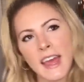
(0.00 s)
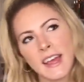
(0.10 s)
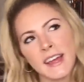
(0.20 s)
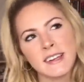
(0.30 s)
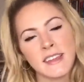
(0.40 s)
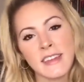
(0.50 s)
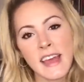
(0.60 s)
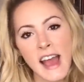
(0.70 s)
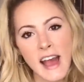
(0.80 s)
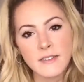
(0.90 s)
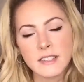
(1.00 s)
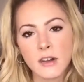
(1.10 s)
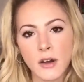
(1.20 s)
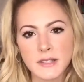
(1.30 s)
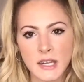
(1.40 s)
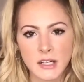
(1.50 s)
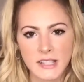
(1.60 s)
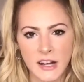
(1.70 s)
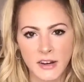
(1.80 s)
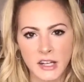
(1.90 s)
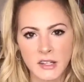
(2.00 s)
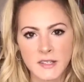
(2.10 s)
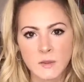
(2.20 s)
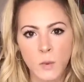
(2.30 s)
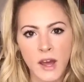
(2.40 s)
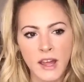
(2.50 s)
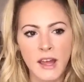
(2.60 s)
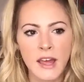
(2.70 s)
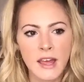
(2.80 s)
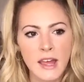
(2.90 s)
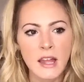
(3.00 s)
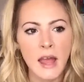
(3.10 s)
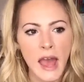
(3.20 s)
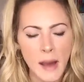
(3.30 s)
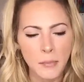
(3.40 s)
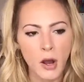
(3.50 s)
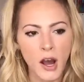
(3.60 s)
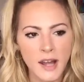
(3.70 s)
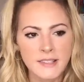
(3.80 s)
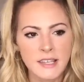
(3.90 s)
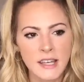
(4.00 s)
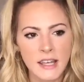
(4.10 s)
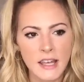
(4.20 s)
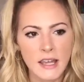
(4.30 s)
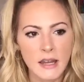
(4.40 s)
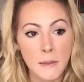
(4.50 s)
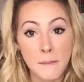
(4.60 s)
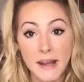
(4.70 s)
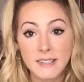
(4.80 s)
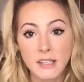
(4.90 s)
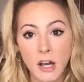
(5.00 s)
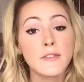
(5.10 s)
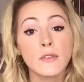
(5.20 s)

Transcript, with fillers: and they have skulls that are decorated this way in Epcot in Mexico.